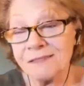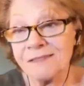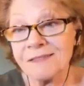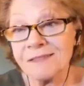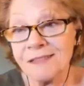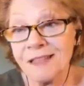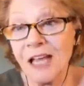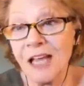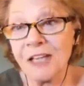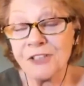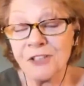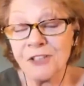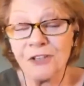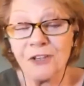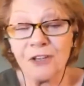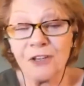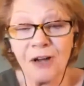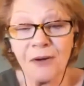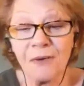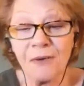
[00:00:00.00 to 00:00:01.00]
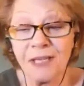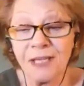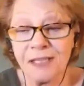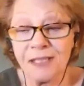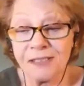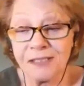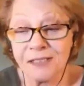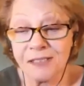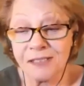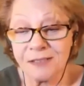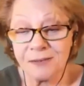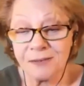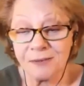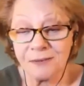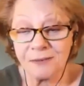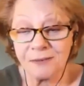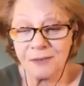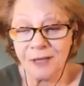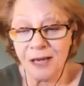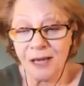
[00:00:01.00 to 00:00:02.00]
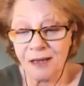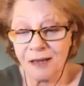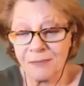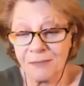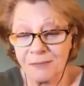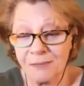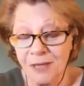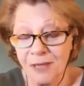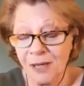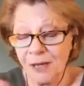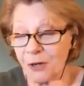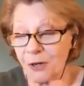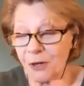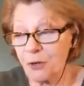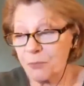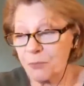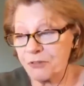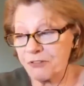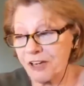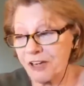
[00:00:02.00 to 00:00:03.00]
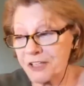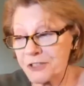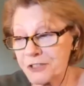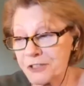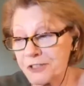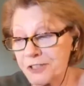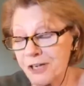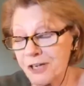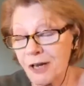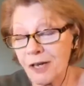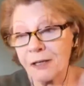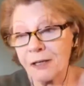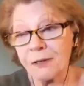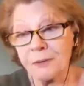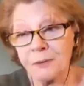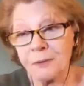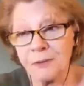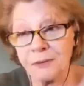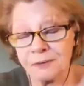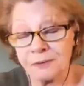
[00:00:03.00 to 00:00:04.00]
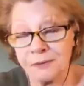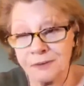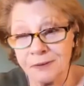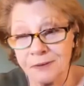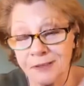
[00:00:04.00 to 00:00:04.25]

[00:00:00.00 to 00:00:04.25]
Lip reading: and you're going into corporations like Google.